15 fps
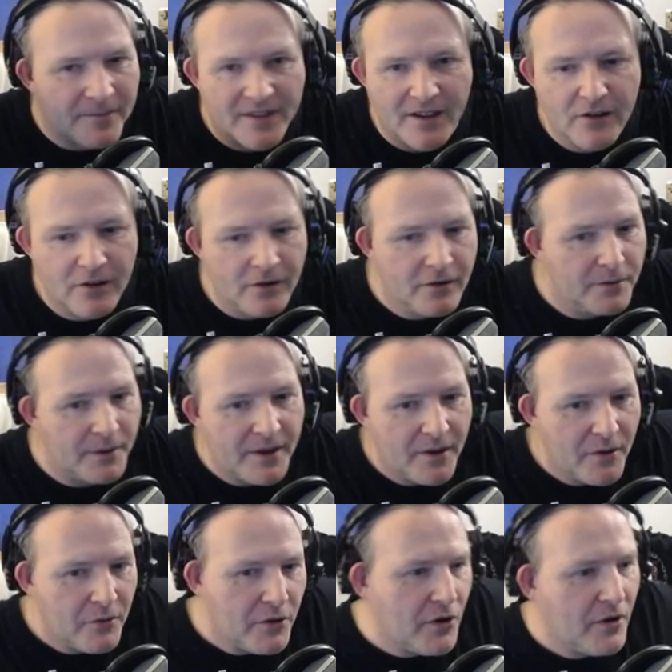oh,
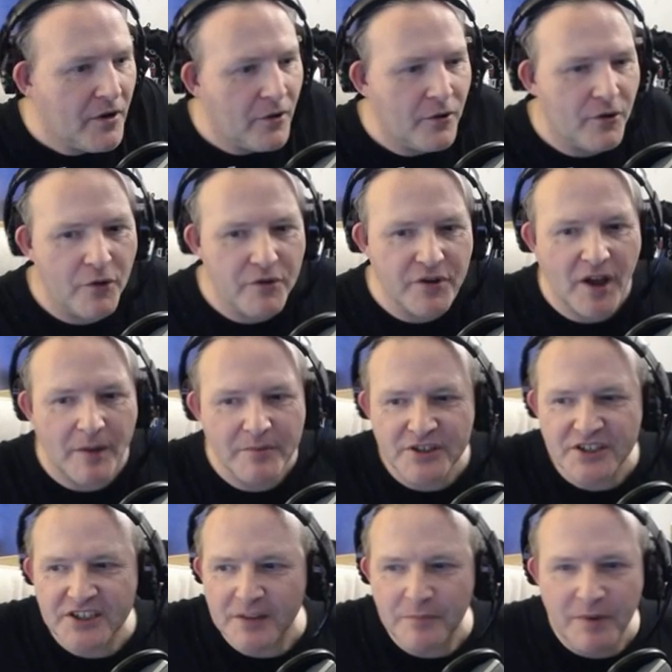we only come to
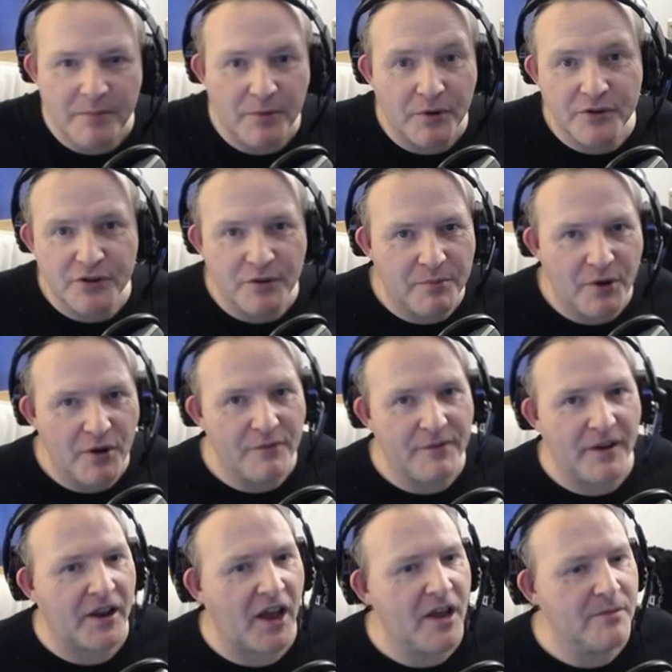see people who do
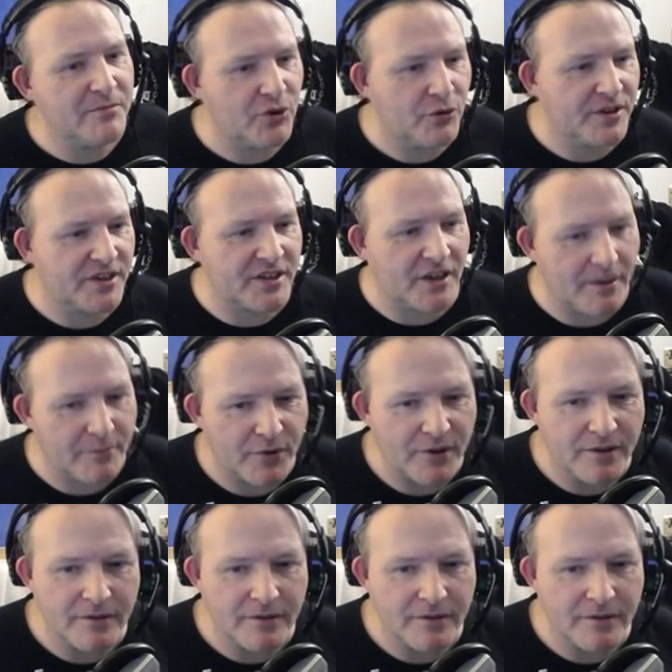perfect games all the time. Well,